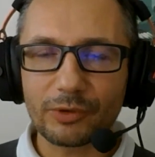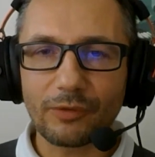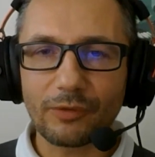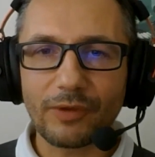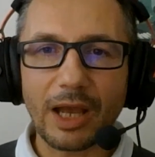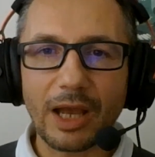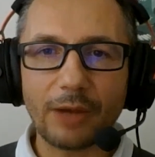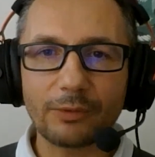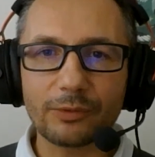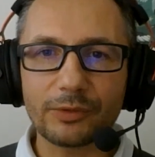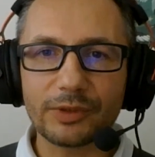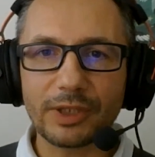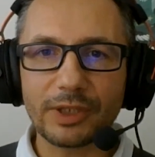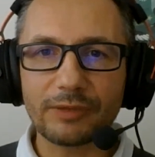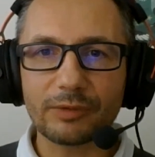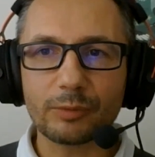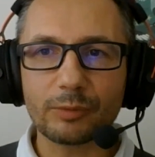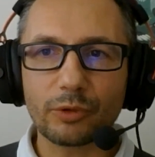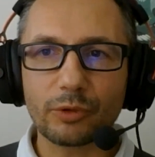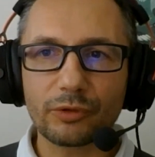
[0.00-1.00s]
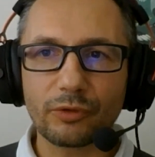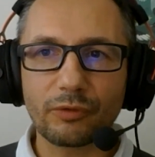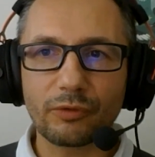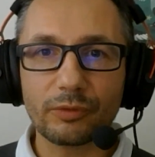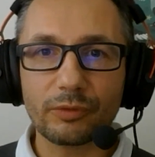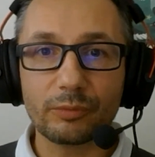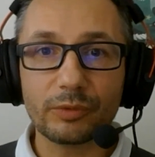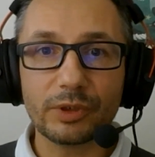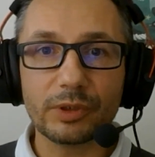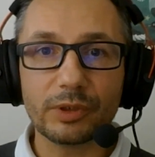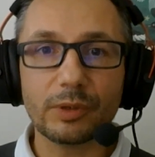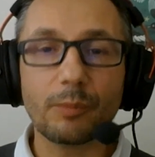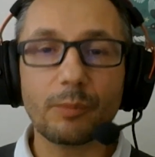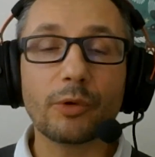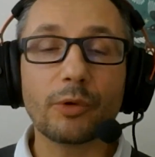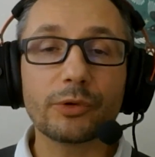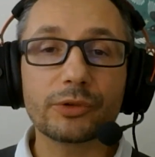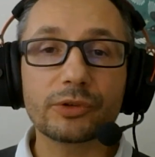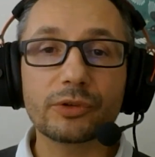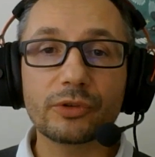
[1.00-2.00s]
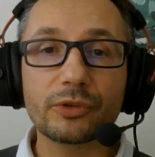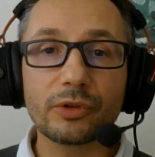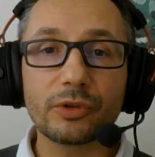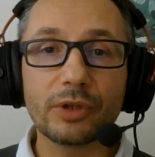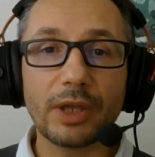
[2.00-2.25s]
of how to save and preserve it in the most